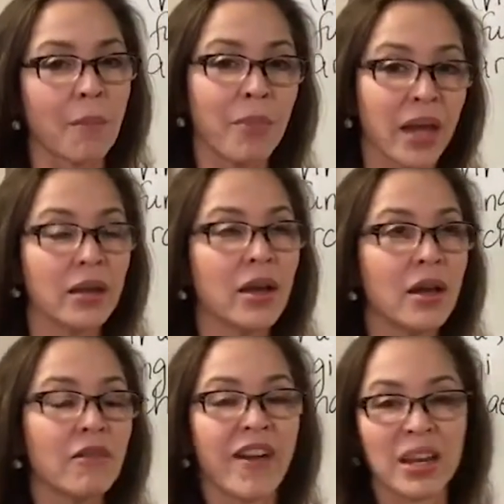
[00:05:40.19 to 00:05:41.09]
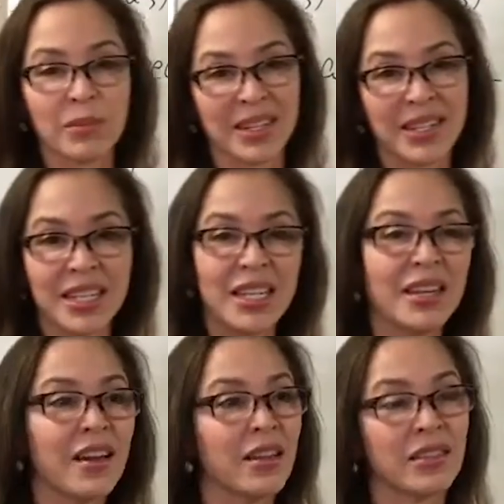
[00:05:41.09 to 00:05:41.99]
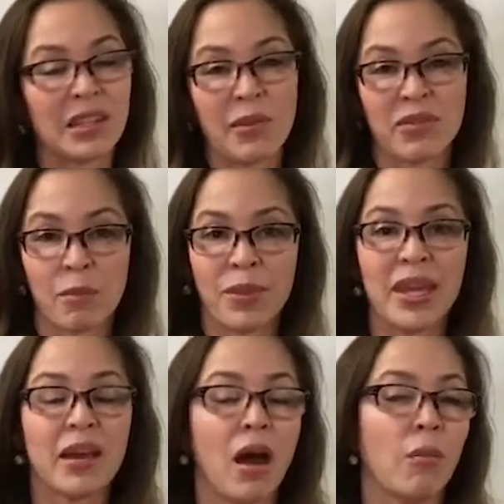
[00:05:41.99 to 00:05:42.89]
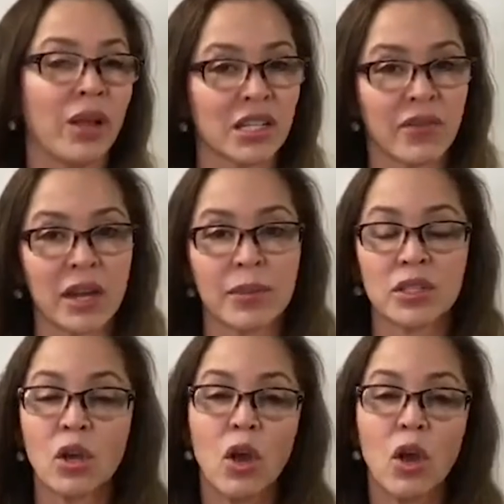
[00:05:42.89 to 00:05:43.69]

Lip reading: But vitamin D, some of the B complex vitamins,